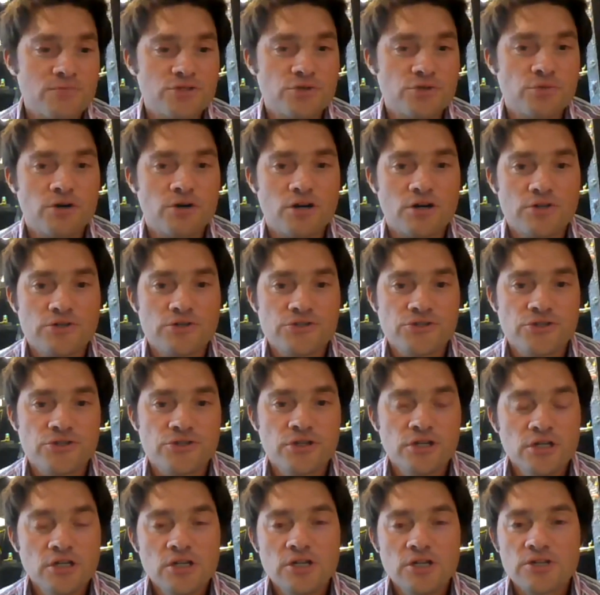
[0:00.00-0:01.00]
to ask
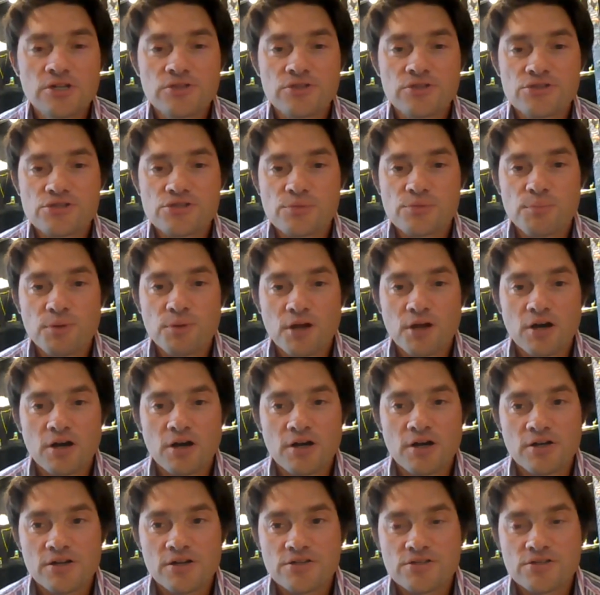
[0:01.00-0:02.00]
the
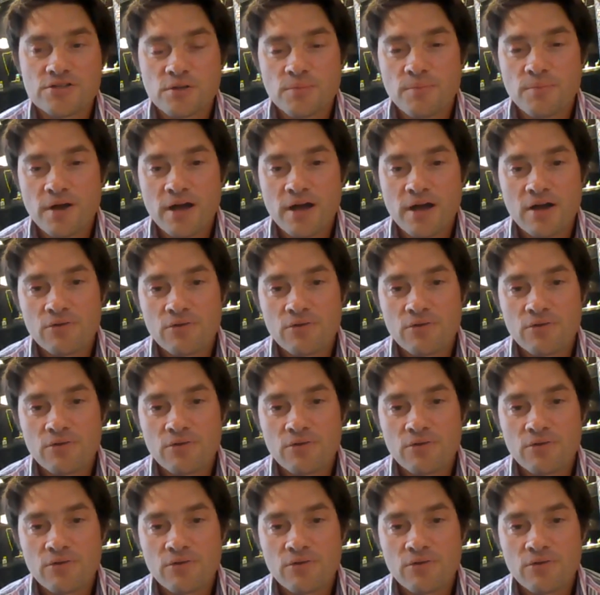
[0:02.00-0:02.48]
suppliers about